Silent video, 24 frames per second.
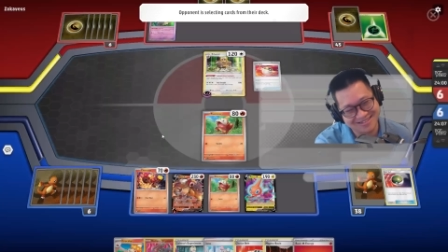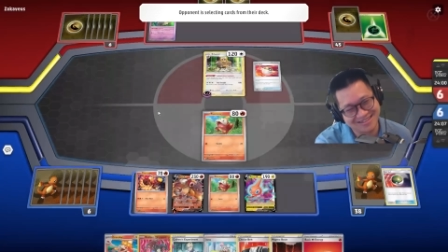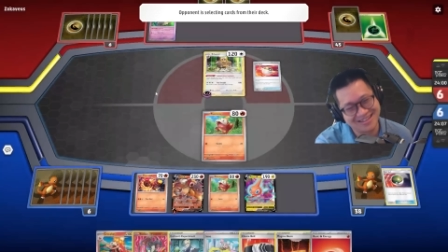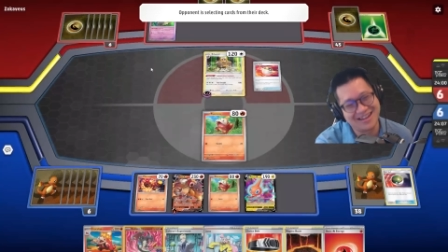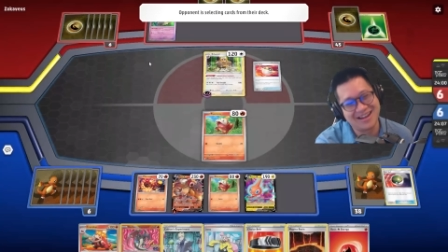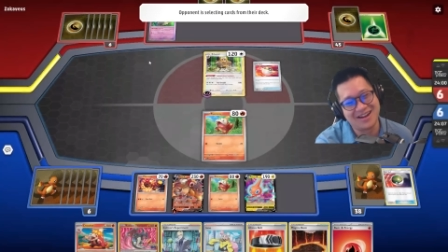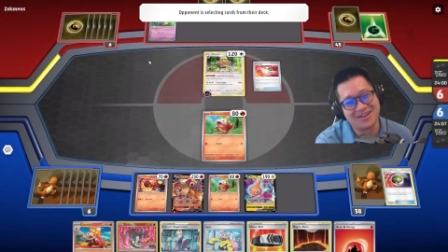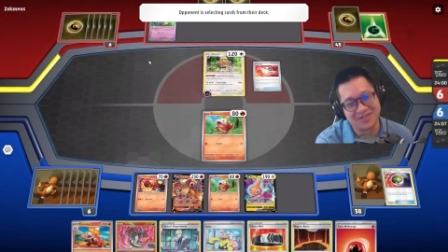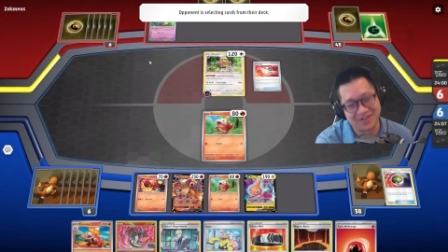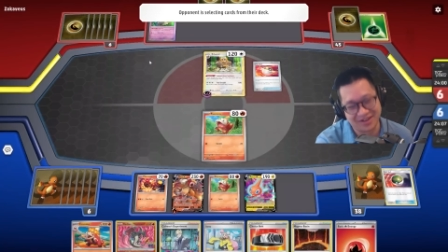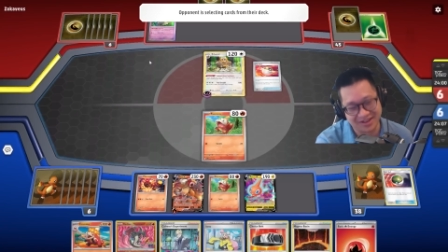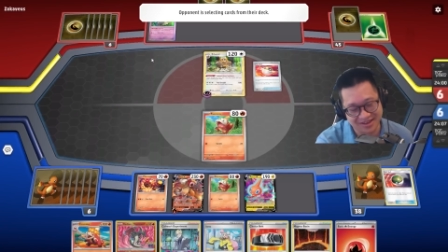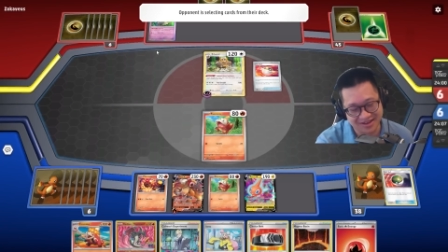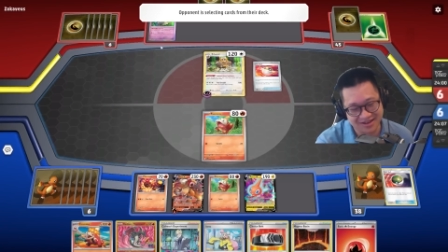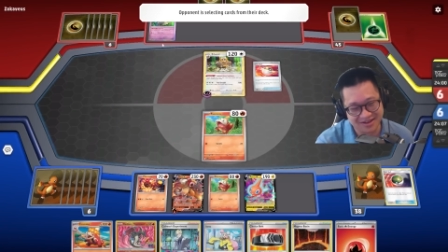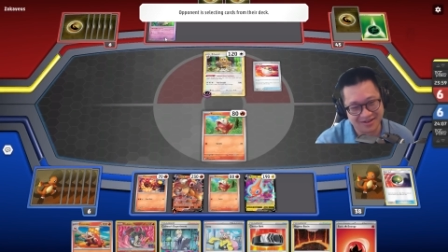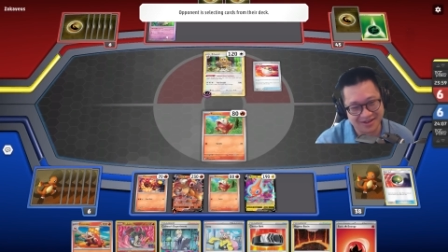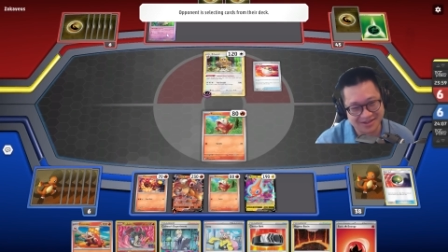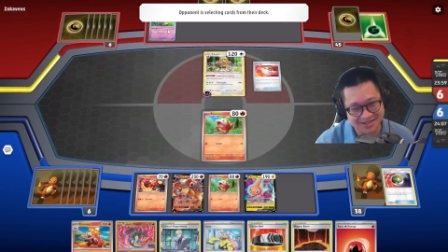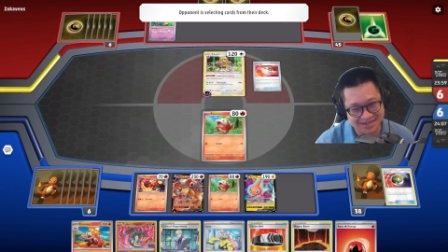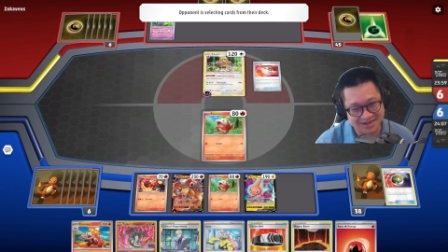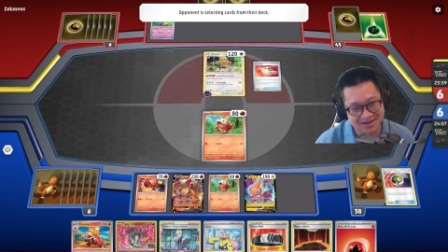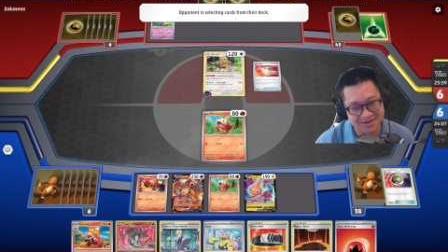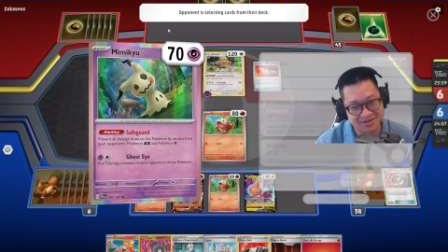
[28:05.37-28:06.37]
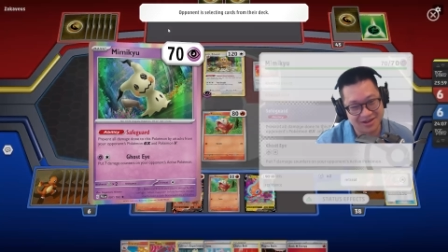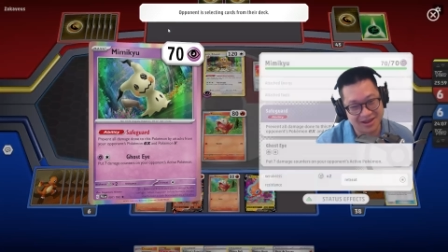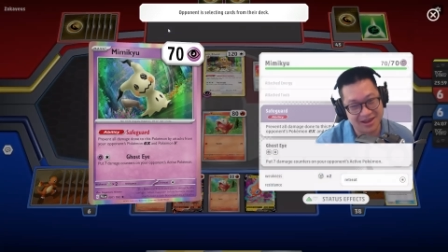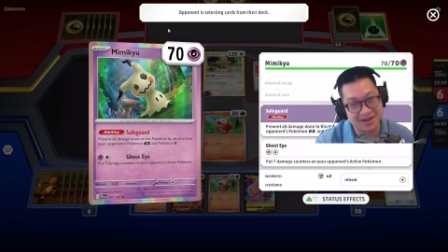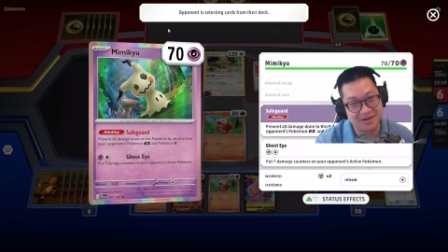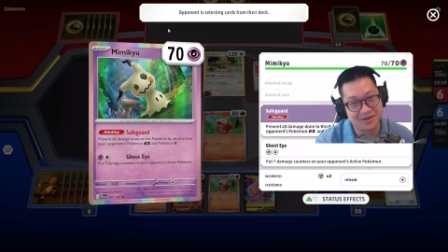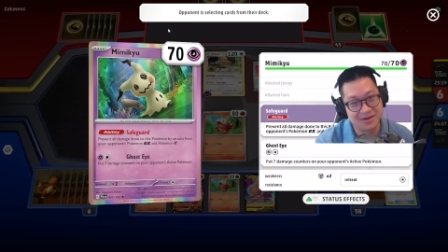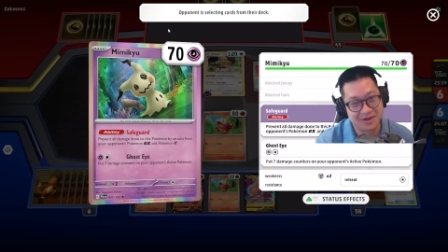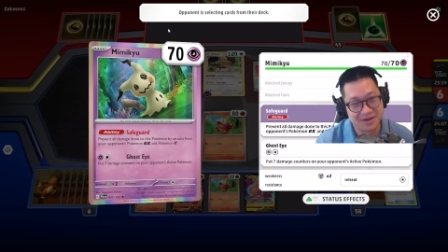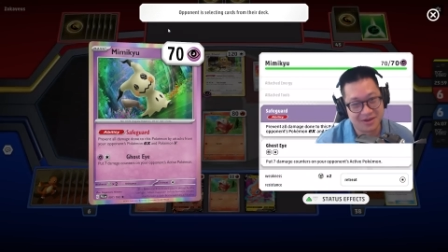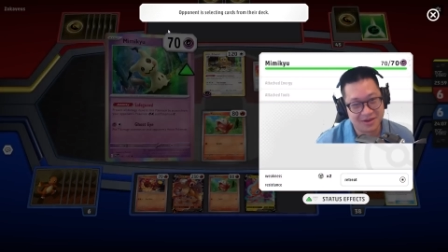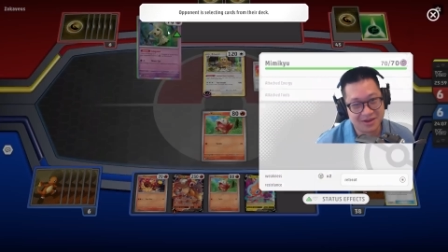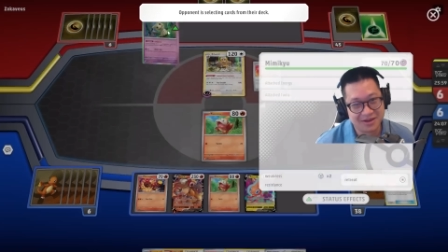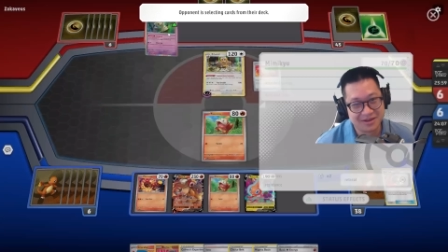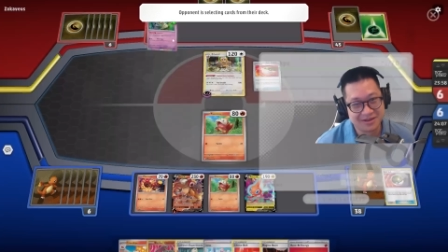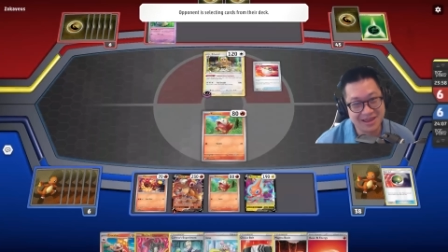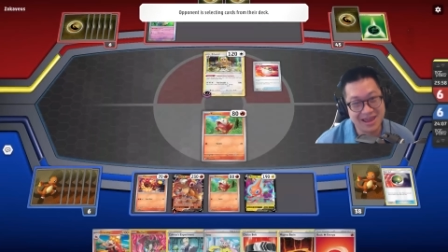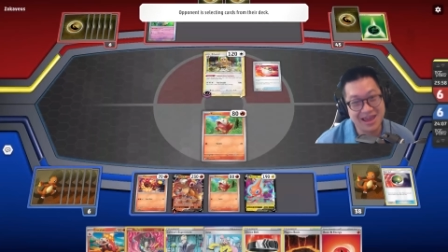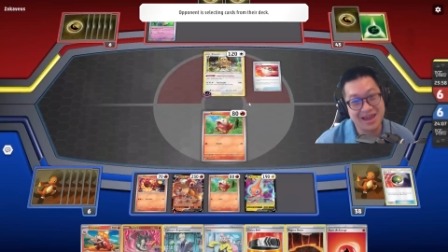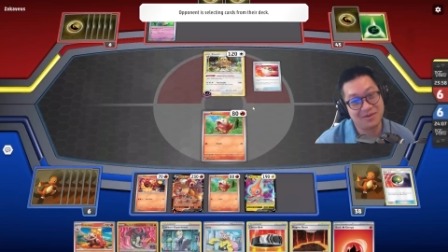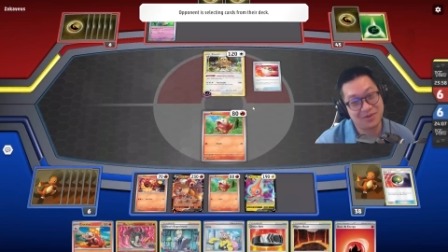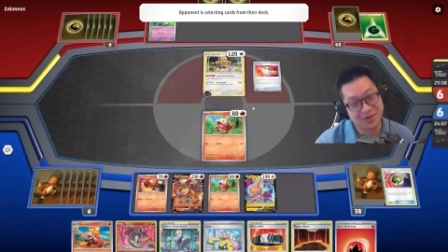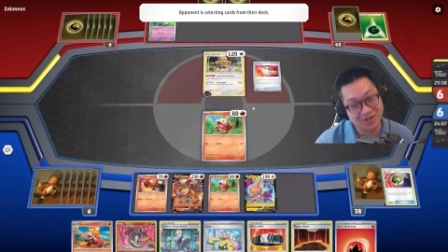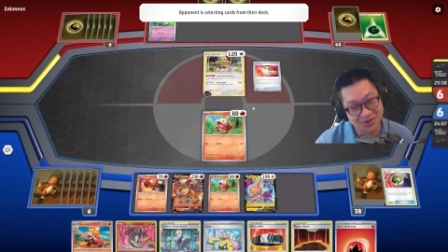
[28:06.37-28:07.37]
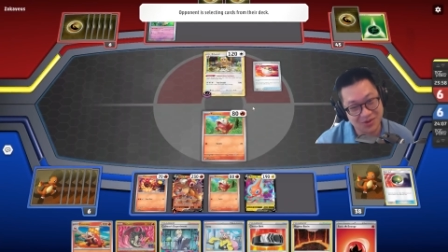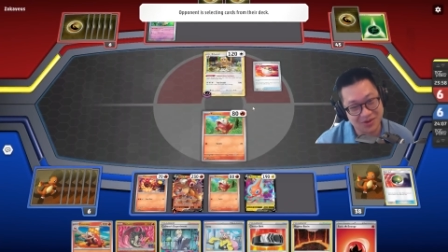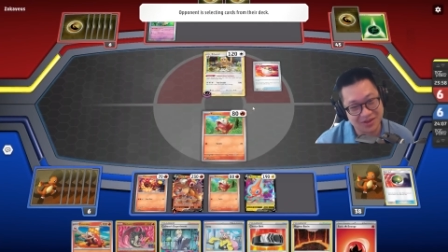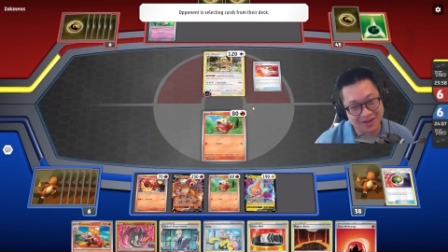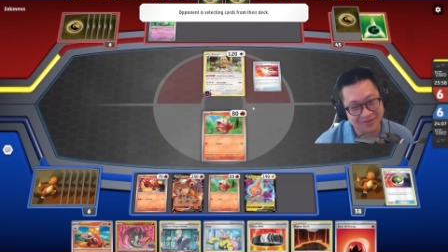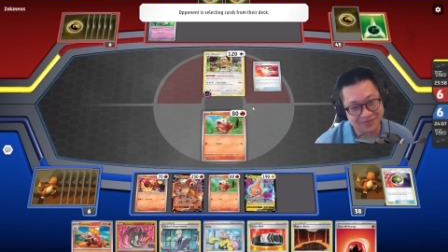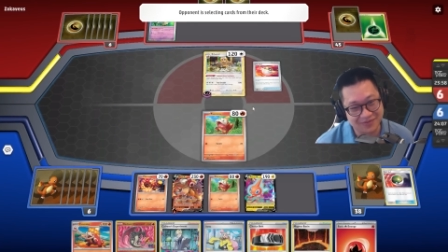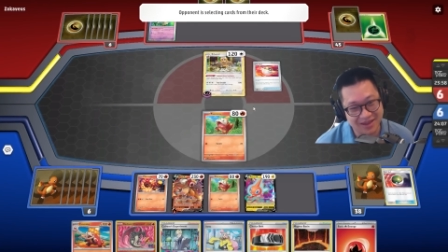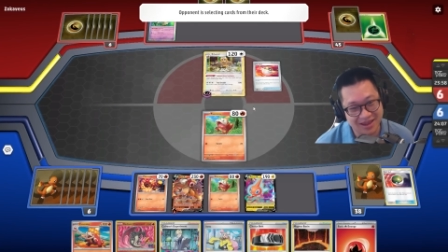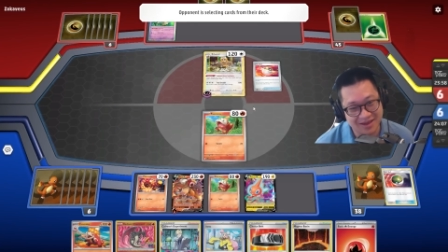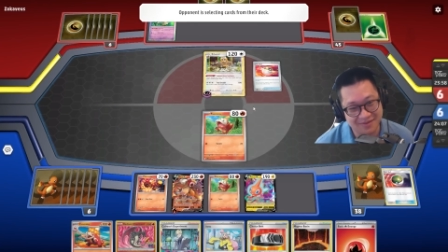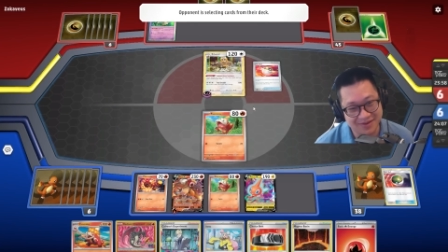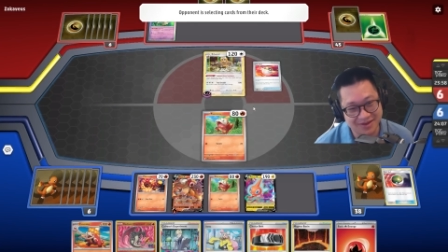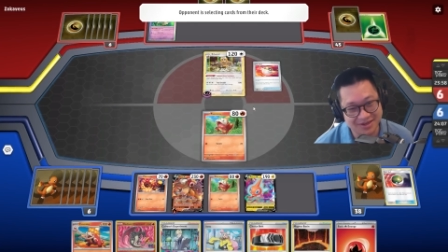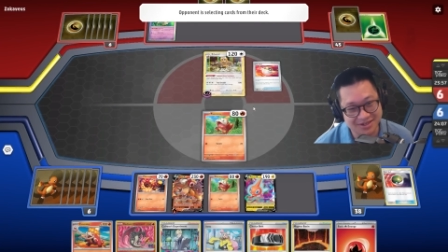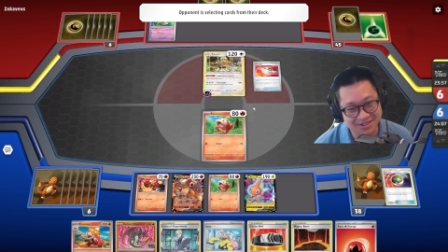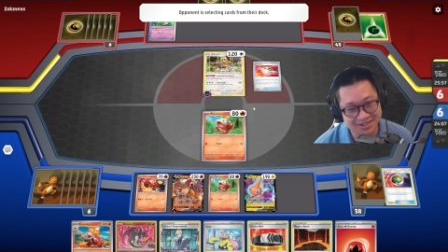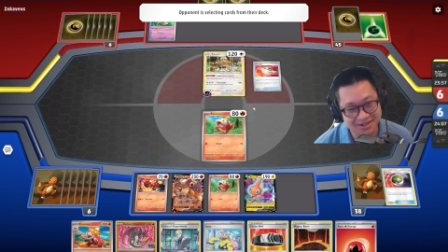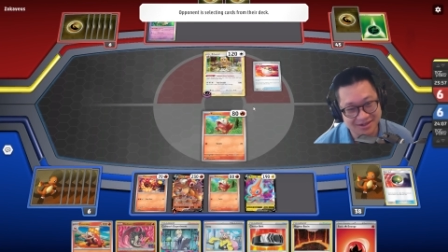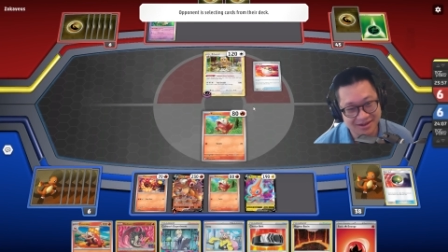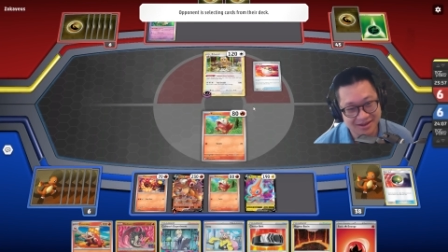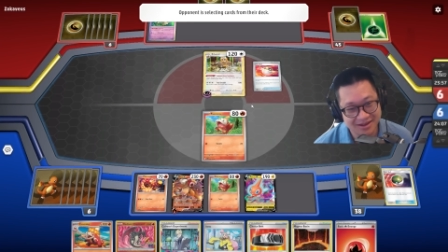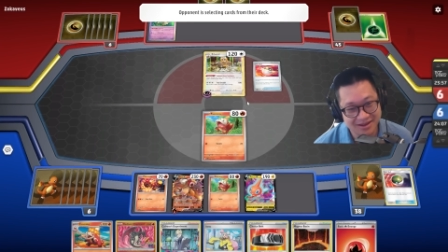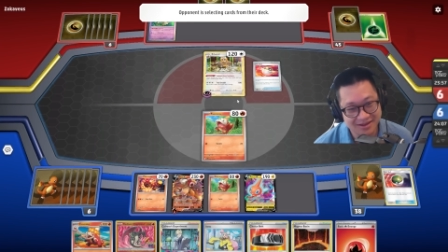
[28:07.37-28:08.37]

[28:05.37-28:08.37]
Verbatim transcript: oh, there we go. I was like, okay. Yeah, we do enough damage.